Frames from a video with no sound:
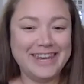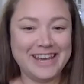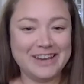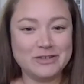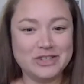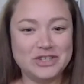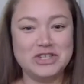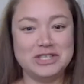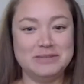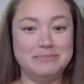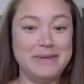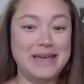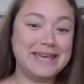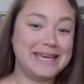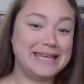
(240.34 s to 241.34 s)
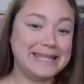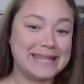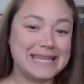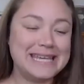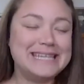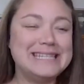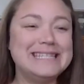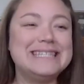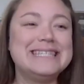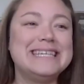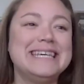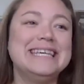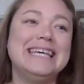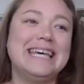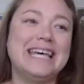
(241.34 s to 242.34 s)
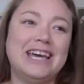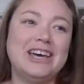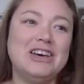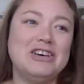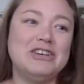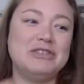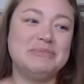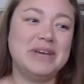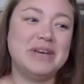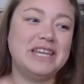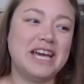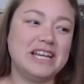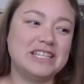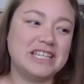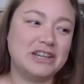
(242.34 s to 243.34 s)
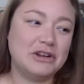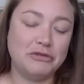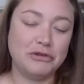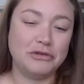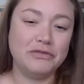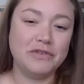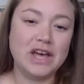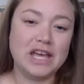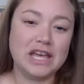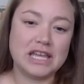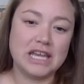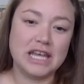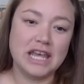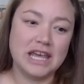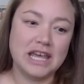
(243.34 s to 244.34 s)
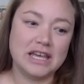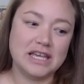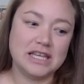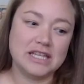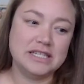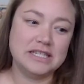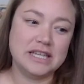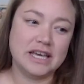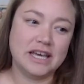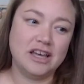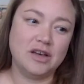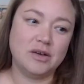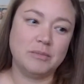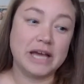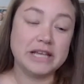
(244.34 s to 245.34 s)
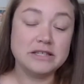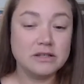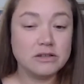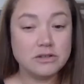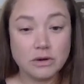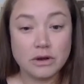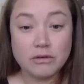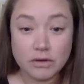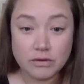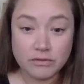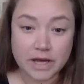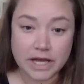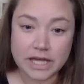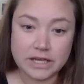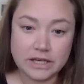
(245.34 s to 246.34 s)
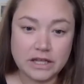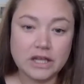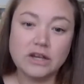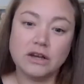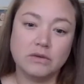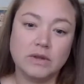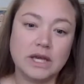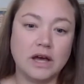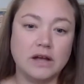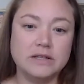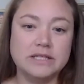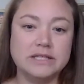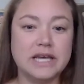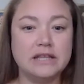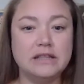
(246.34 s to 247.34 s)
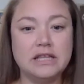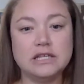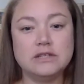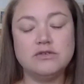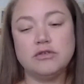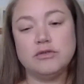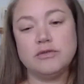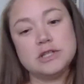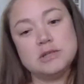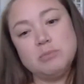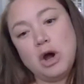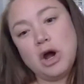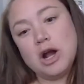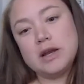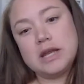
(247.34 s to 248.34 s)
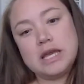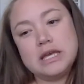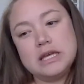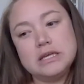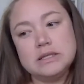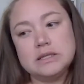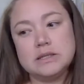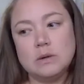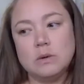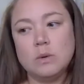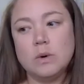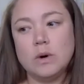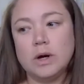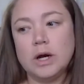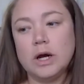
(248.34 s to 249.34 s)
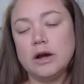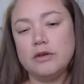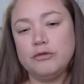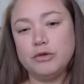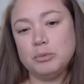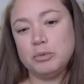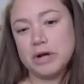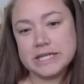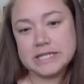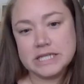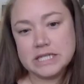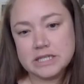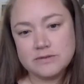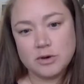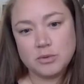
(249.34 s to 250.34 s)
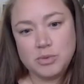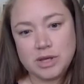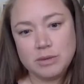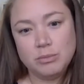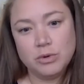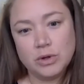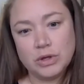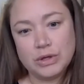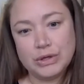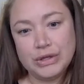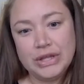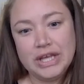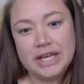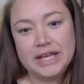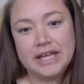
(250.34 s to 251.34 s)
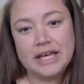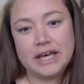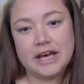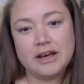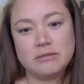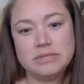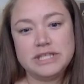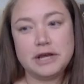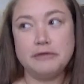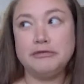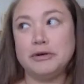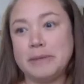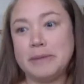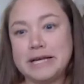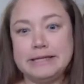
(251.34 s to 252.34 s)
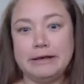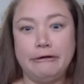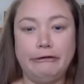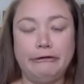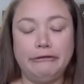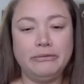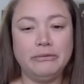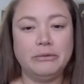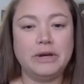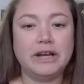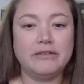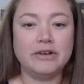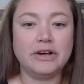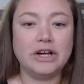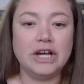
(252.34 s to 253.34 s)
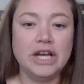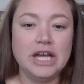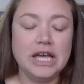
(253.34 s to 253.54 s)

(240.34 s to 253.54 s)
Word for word: I was just making things. Um, and I did it for fun, and um, I still do it for fun. You know, like I'll design things for friends' parties or for presents for people. Um, stuff for myself, whatever.